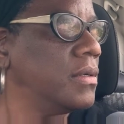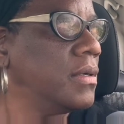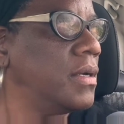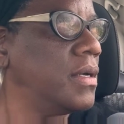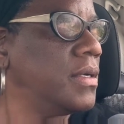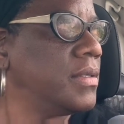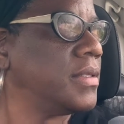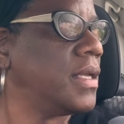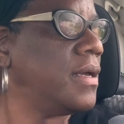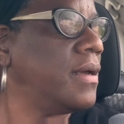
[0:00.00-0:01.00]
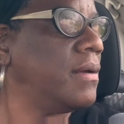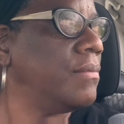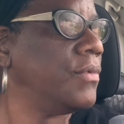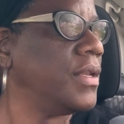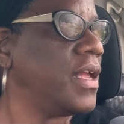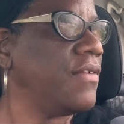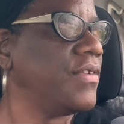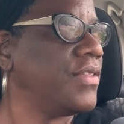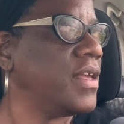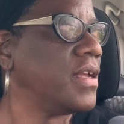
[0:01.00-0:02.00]
Cause um, with
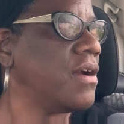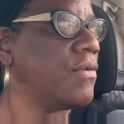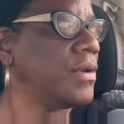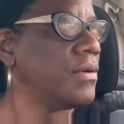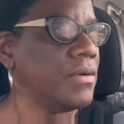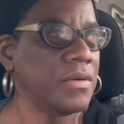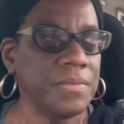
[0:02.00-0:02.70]
everything going on